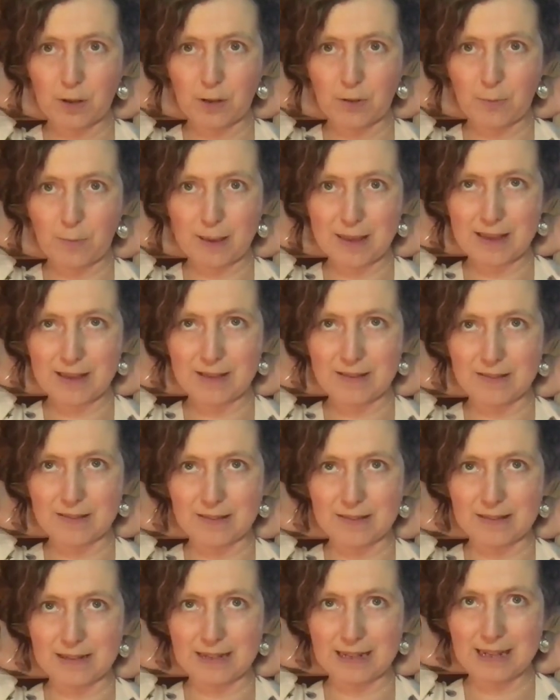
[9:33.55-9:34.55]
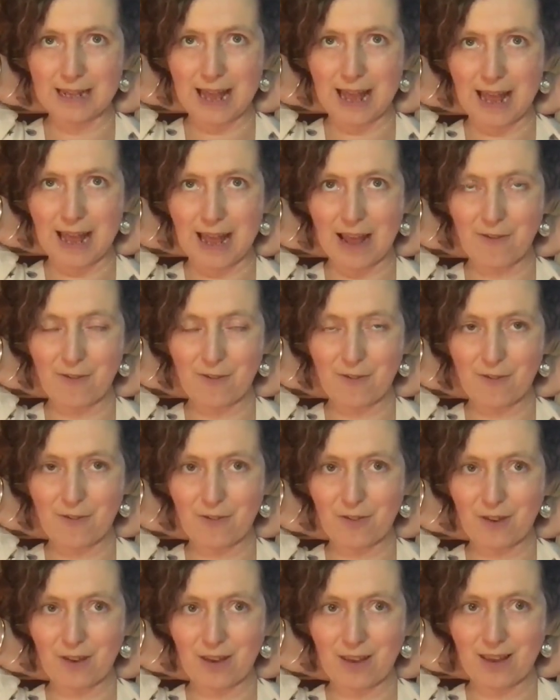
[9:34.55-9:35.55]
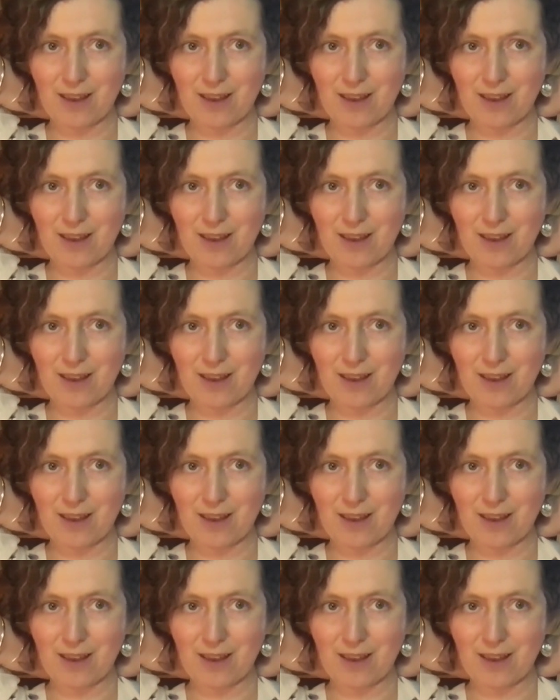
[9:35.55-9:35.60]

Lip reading: of pieces left,